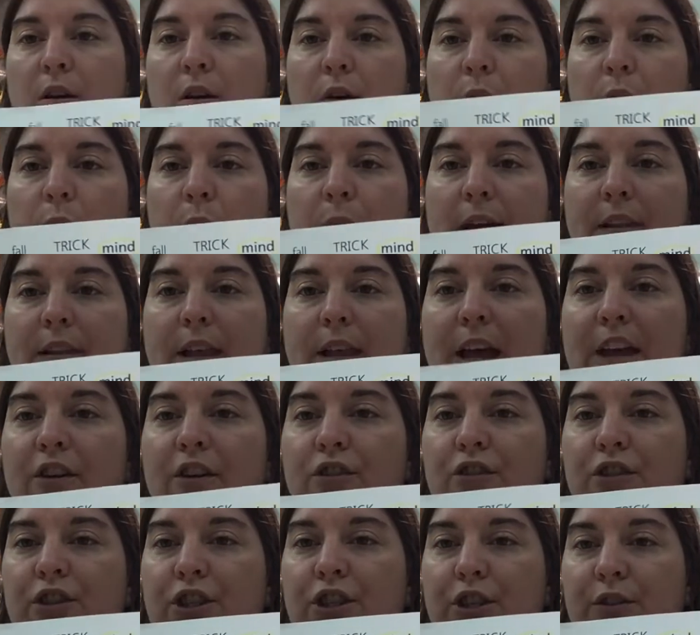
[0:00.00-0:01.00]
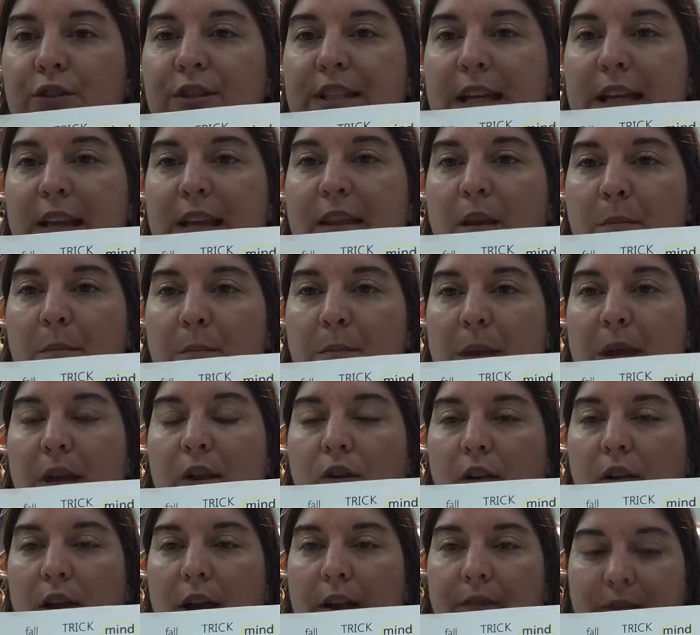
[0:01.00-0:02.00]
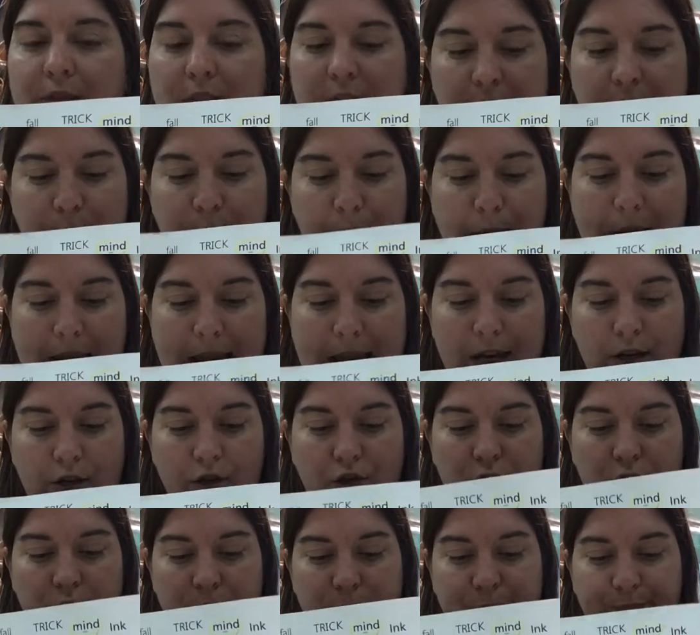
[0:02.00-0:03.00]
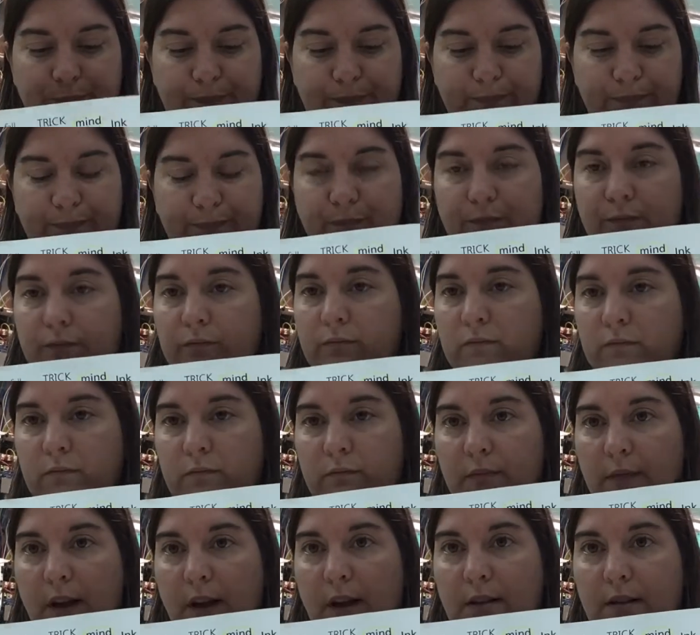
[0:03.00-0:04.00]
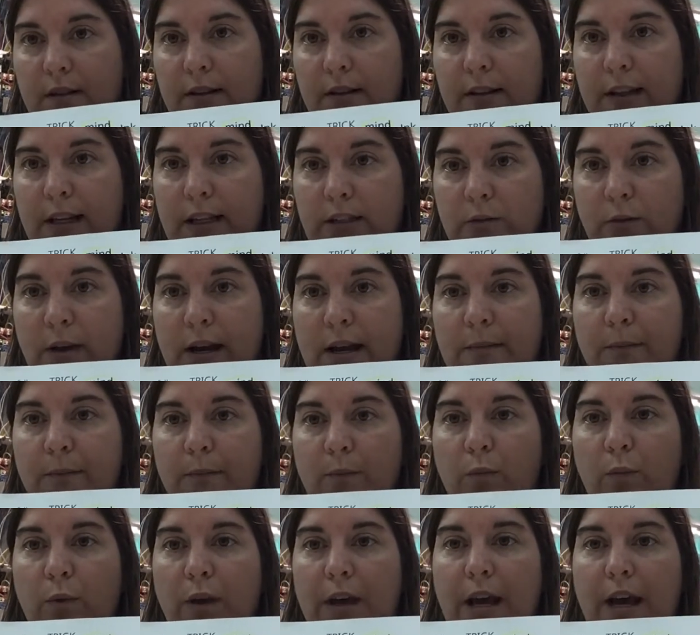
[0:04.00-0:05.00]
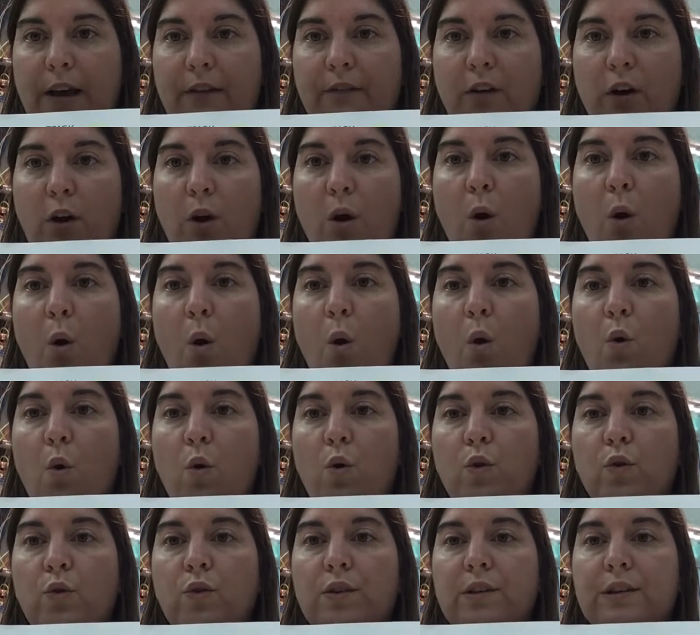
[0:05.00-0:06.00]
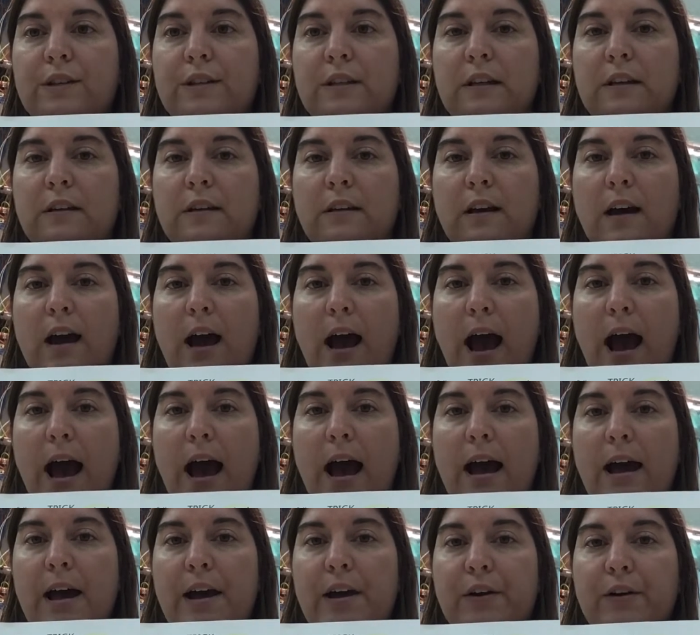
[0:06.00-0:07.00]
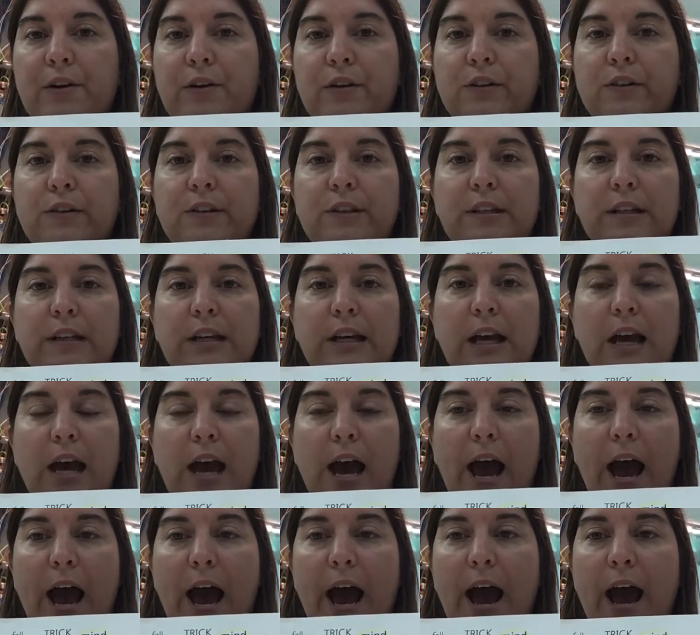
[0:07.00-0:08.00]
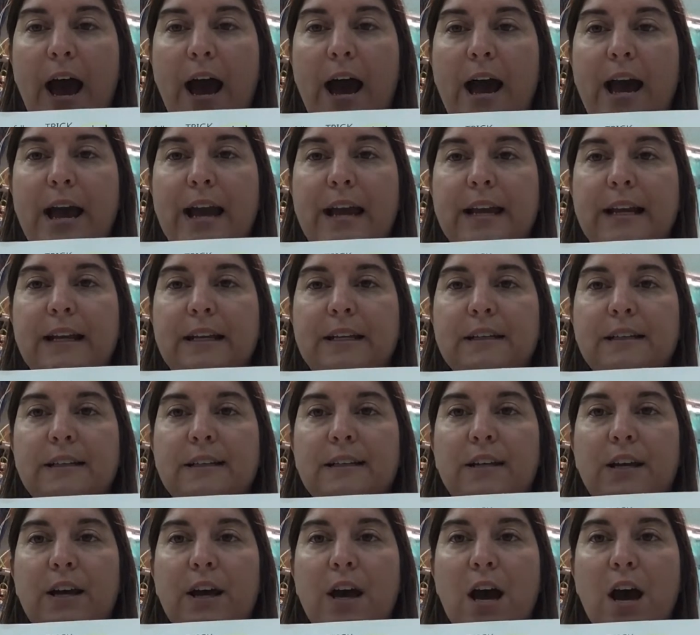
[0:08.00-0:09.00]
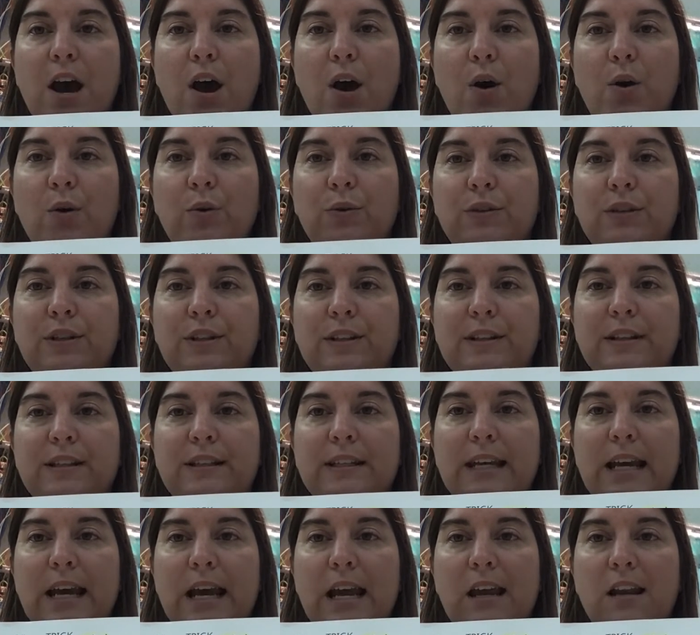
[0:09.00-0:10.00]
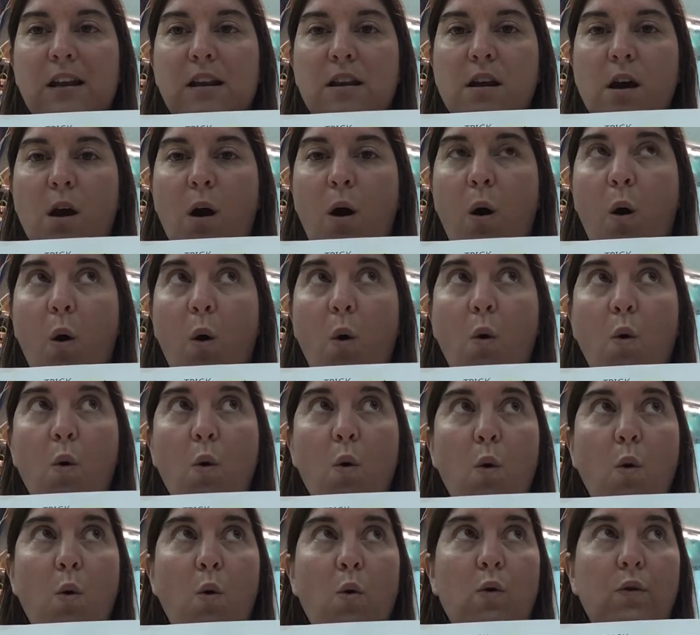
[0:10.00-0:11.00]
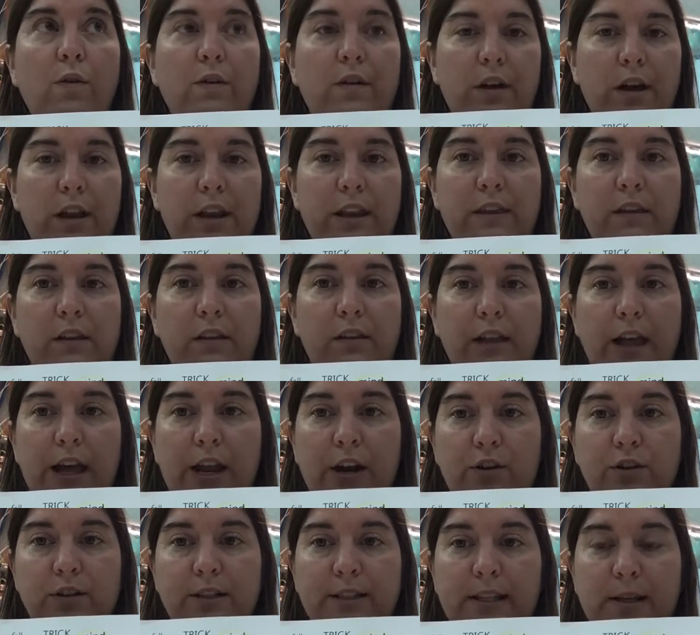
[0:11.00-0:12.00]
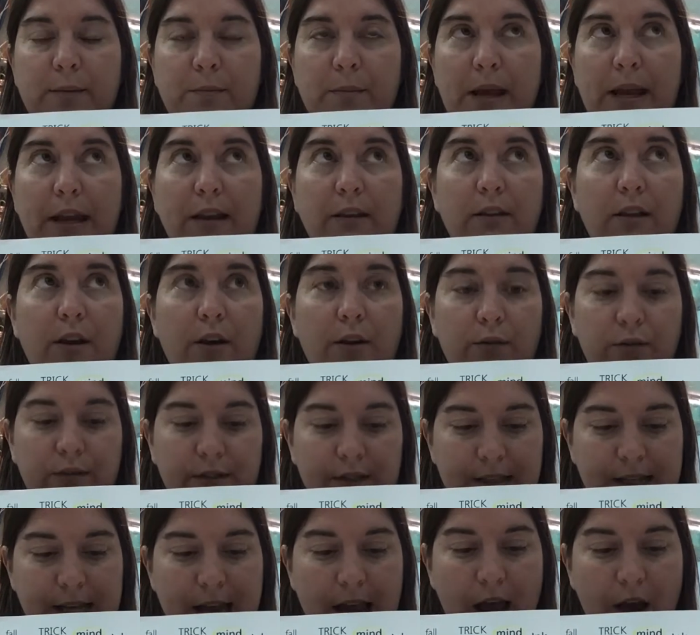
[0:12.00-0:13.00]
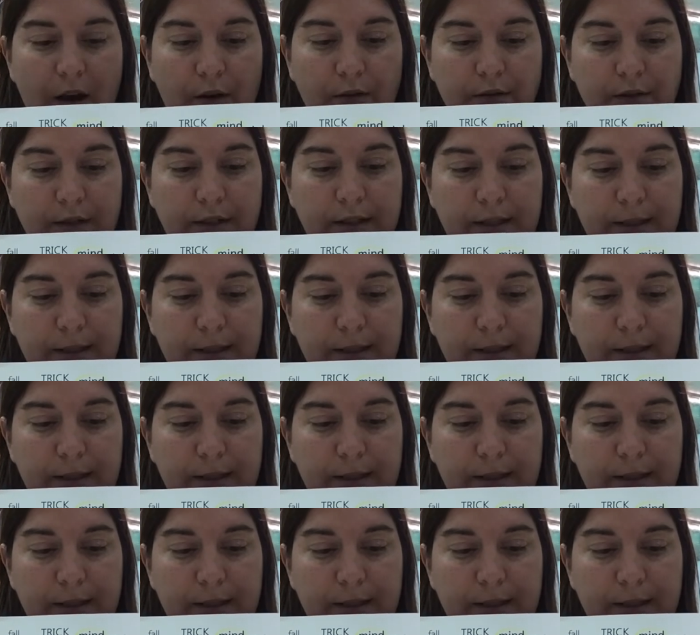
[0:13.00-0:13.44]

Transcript: What letters do you see in the middle of this page? That's right. We have our old, ild, eind, ost, and ol, and the letters that make those sounds.